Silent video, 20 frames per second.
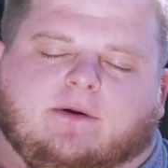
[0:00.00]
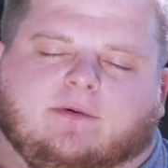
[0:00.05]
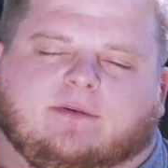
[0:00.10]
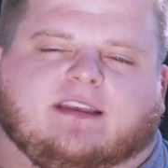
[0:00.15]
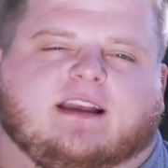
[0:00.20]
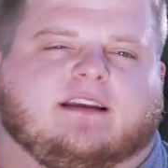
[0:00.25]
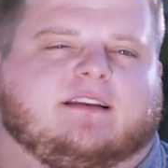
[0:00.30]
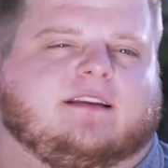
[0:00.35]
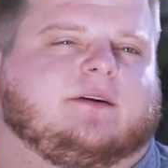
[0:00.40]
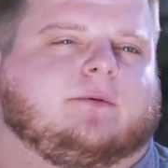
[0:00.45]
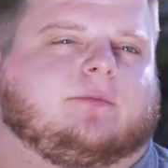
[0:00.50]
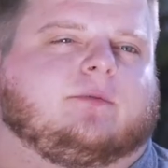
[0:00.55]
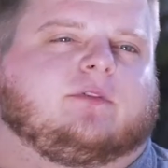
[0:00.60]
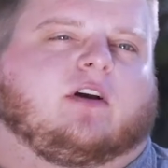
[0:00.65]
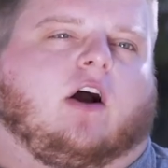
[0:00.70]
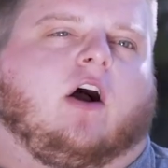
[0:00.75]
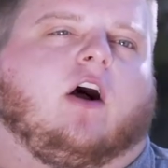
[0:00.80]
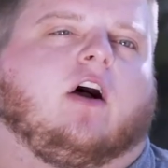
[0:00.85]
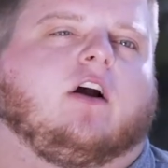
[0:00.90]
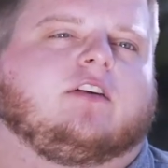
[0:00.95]
was
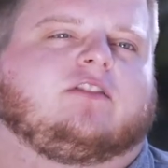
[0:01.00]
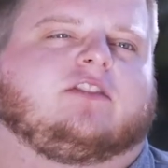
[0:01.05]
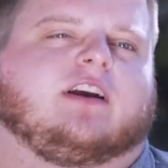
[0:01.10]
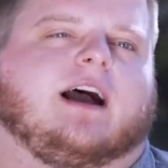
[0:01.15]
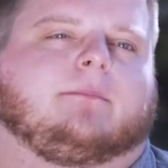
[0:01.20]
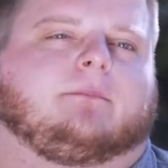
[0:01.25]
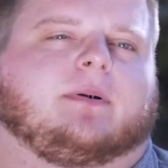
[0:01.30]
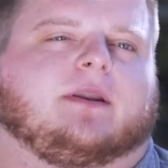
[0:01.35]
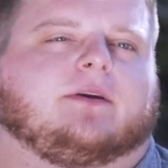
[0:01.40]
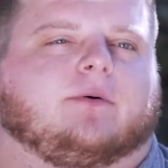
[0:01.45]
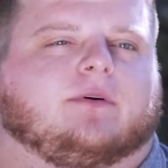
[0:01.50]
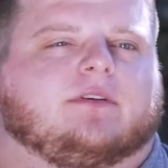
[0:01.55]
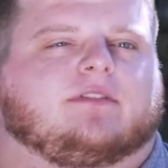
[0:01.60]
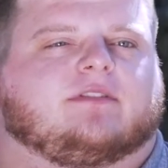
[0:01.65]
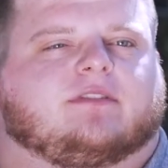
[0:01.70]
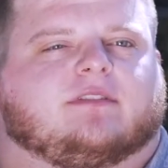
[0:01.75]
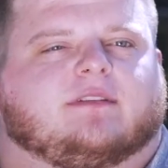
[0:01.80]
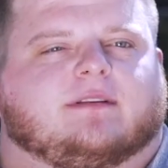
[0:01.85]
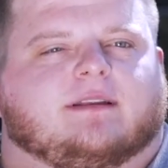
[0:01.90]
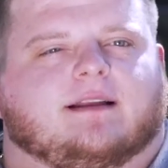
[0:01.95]
a hard job, but it was
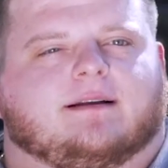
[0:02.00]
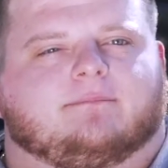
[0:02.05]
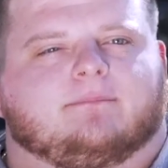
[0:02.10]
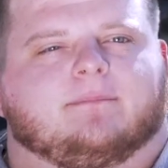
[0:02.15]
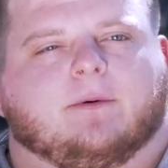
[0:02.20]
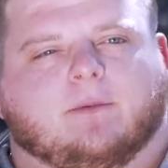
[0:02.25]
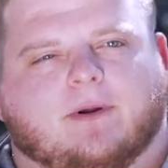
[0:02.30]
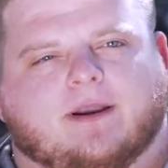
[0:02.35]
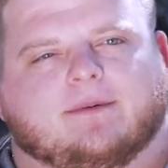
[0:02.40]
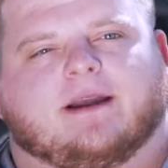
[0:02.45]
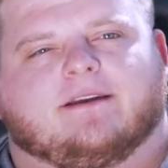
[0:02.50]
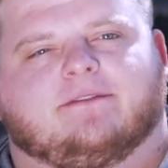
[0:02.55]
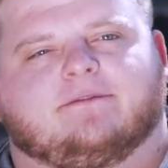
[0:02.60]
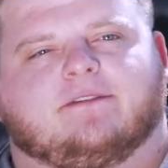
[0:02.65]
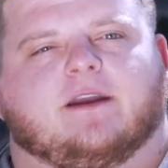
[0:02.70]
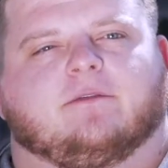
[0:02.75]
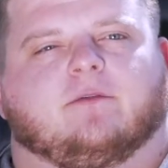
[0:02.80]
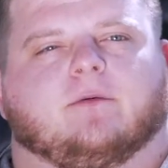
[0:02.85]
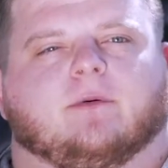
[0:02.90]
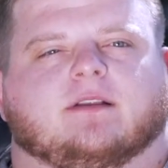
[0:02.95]
one of my
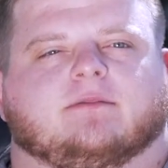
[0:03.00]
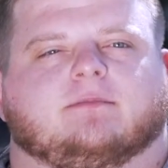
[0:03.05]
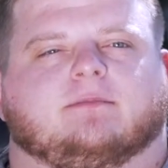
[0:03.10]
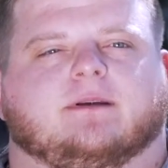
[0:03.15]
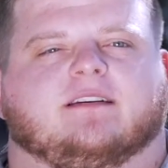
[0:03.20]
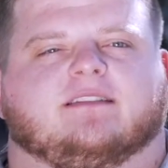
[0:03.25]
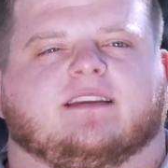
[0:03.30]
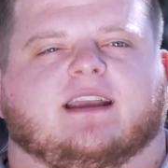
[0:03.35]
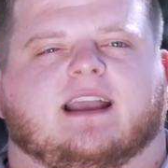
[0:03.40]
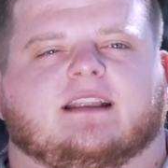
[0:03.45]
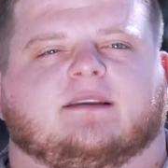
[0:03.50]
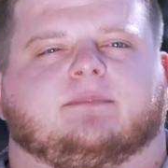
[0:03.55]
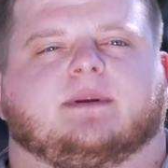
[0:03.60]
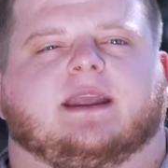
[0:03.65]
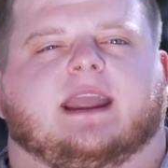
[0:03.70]
favorite ones because I got to be